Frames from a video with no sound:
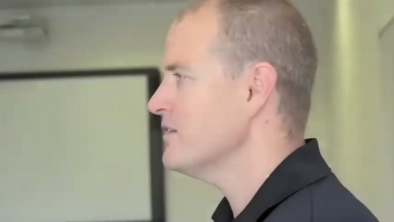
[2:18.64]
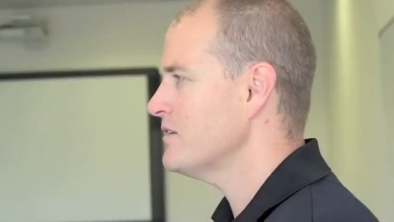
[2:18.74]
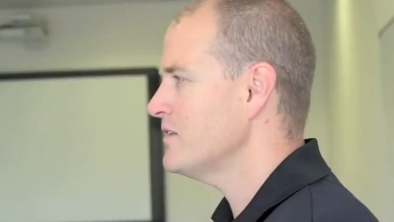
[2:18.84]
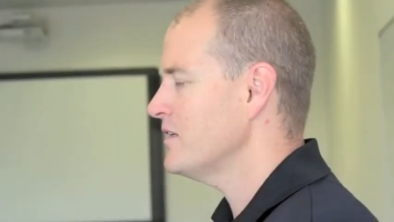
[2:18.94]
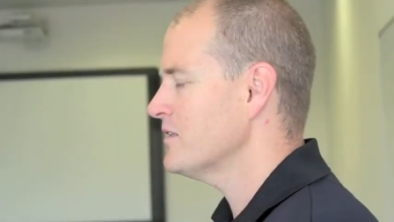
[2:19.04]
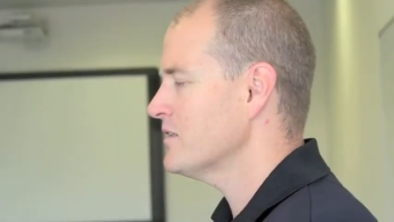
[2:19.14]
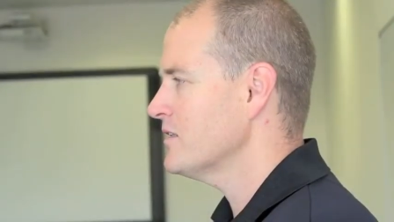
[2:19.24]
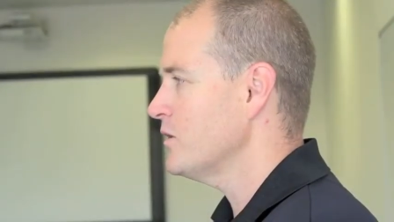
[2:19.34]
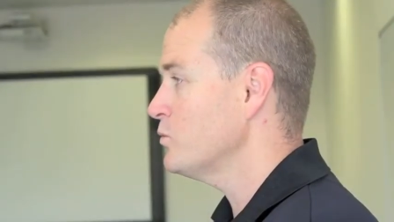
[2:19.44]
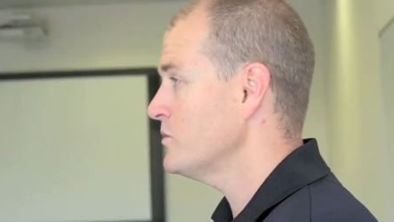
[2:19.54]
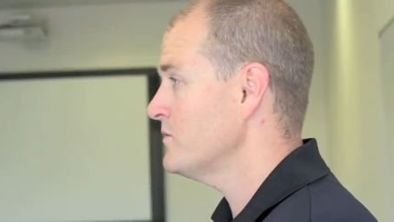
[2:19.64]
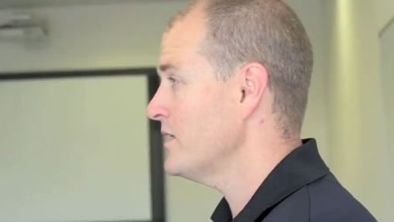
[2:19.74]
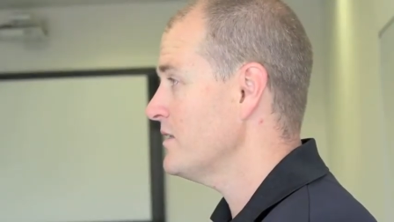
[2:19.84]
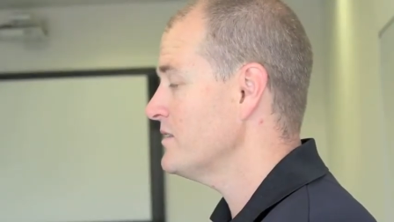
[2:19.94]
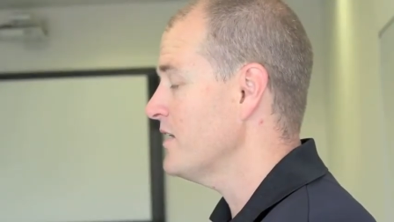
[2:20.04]
don't think that I would
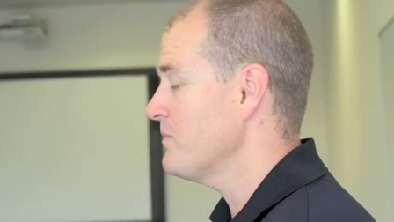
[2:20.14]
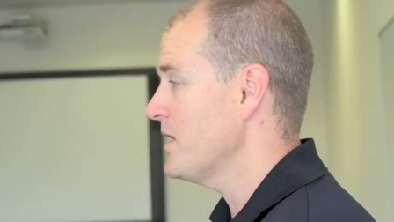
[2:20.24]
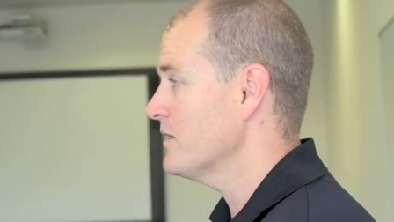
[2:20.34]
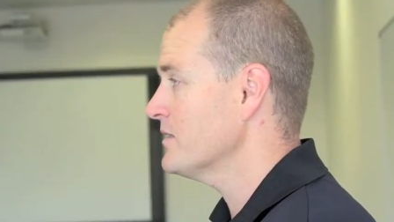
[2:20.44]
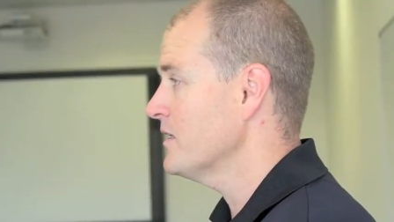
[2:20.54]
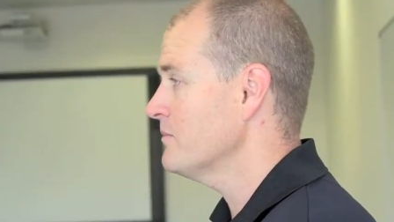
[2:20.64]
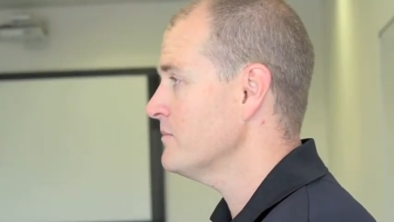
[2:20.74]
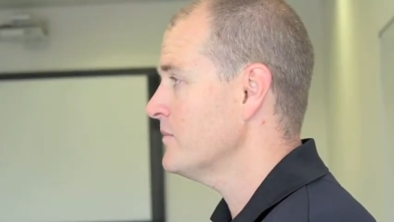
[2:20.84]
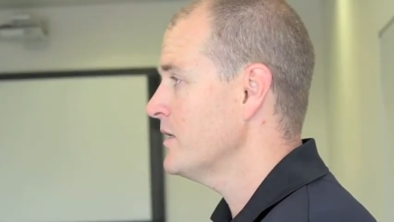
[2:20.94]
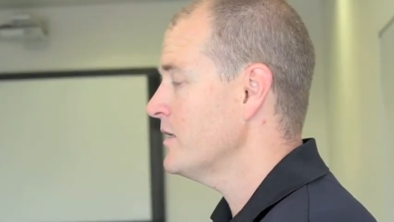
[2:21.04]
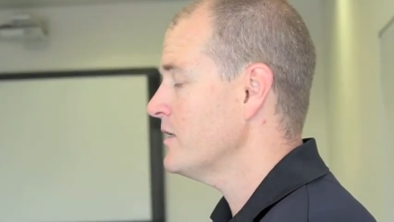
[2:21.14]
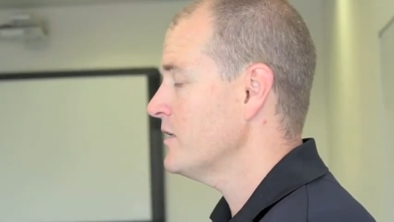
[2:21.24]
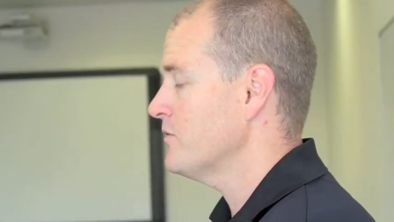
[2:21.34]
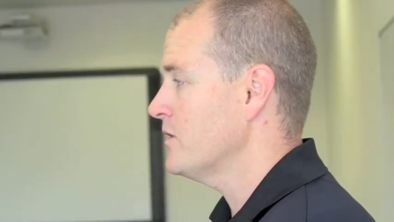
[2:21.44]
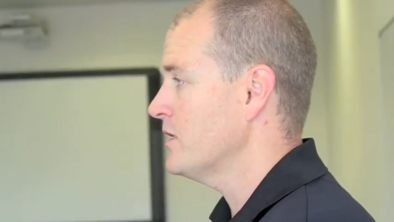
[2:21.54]
have had the same outcome
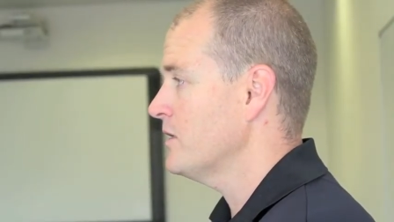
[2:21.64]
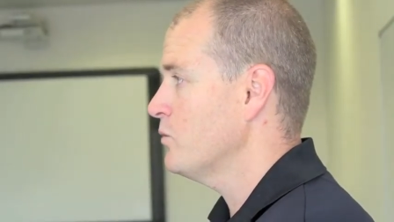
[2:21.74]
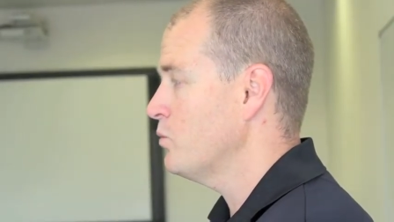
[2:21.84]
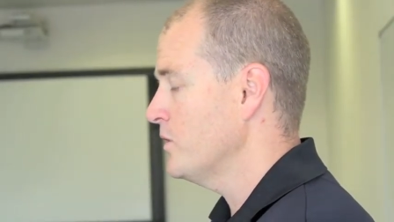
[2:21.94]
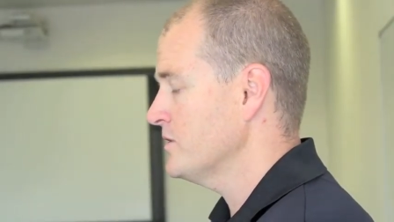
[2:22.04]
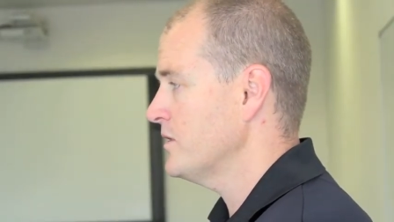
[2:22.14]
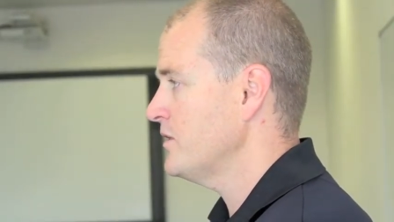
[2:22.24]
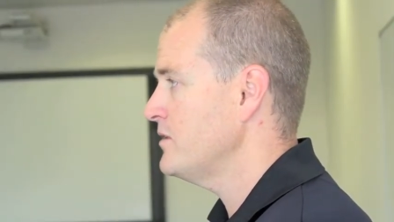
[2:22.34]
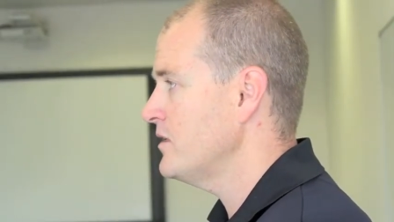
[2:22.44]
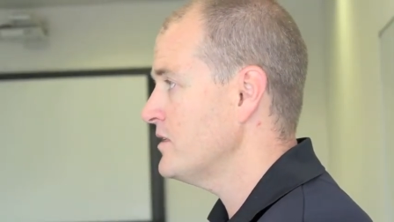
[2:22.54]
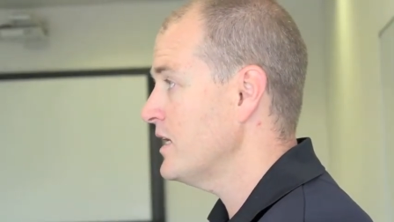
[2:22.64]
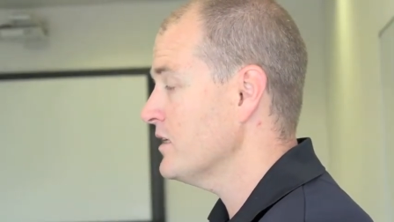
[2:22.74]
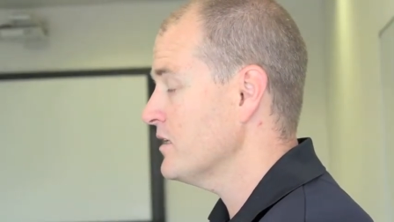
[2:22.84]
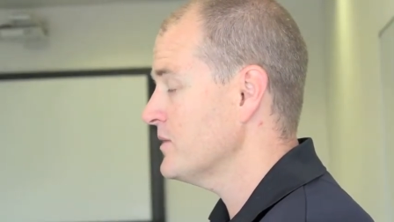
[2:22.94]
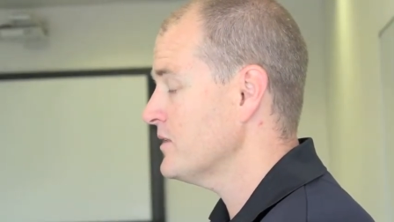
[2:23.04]
if I wasn't a union
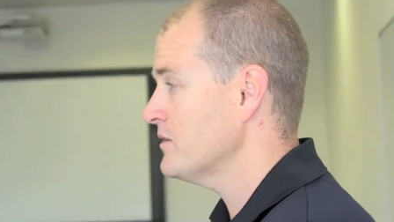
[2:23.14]
delegate,